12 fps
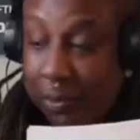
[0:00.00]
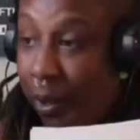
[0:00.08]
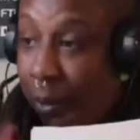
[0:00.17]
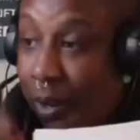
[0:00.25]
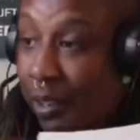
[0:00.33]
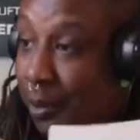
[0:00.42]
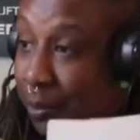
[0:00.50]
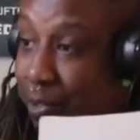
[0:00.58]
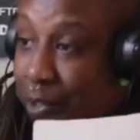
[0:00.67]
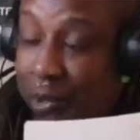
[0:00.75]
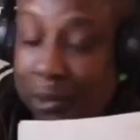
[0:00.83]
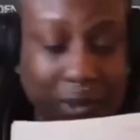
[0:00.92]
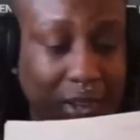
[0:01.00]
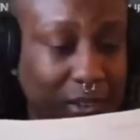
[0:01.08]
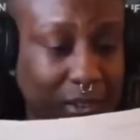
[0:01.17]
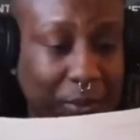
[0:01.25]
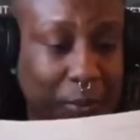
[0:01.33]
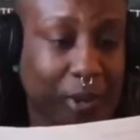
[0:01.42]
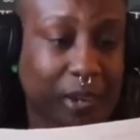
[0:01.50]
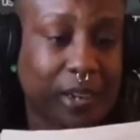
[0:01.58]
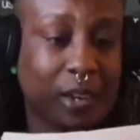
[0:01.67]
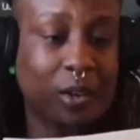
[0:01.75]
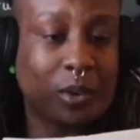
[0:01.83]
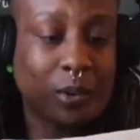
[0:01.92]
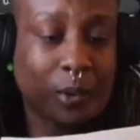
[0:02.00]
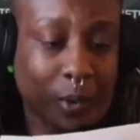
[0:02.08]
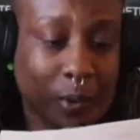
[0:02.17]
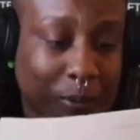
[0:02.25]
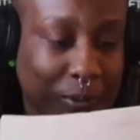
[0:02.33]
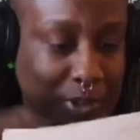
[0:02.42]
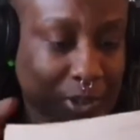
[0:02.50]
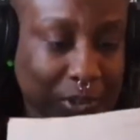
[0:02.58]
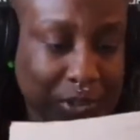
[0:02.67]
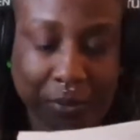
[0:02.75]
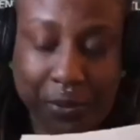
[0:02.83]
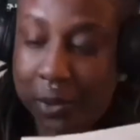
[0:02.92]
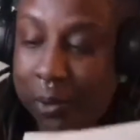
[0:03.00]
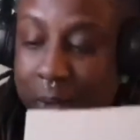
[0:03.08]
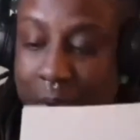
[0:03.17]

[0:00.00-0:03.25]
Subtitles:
motivated, educated, money generated.